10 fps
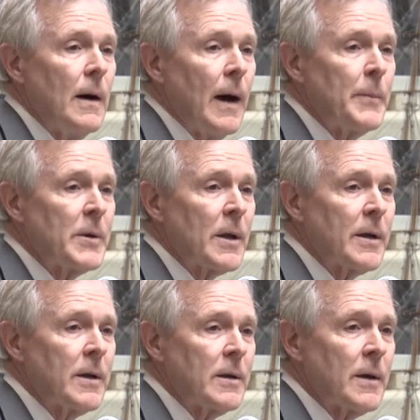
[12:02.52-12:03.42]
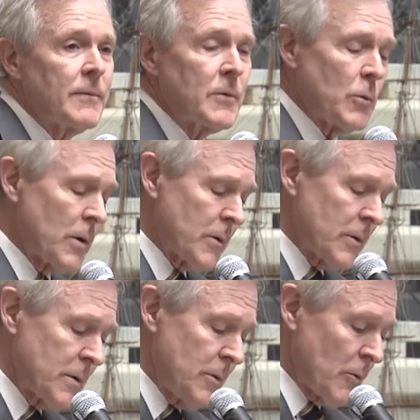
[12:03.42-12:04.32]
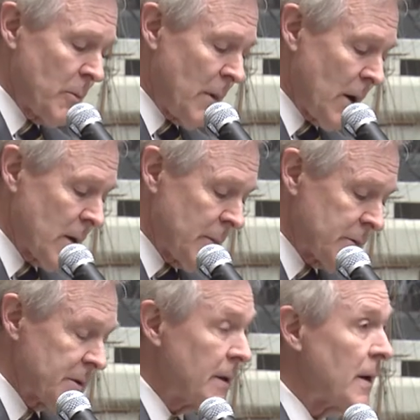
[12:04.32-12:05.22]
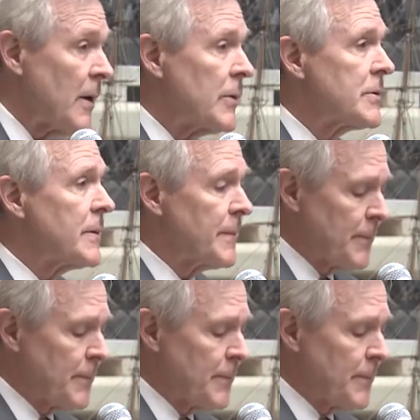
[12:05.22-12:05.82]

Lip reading: I've been lucky enough to work with two remarkable CNOs,